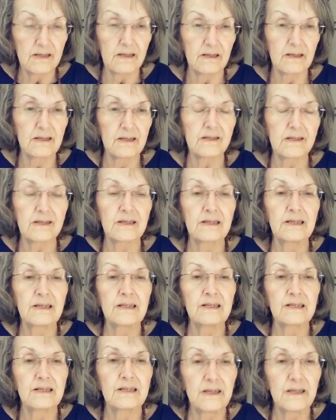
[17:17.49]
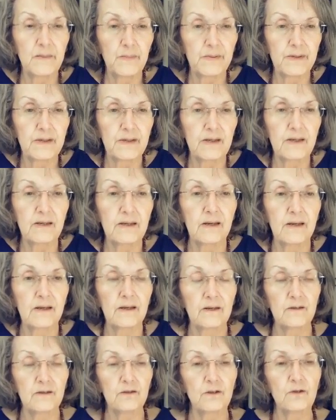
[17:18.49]
listening deeply
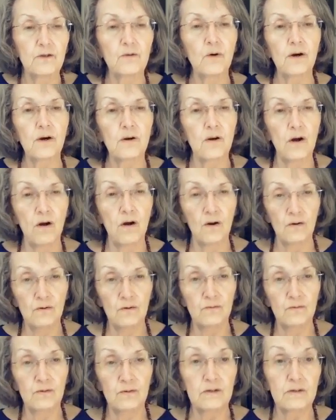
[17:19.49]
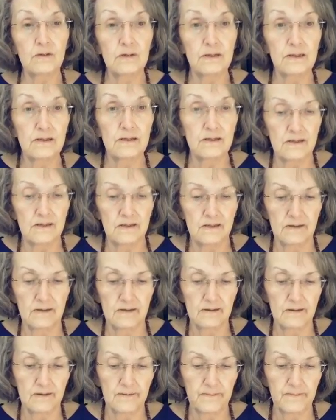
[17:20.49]
to our own citizens.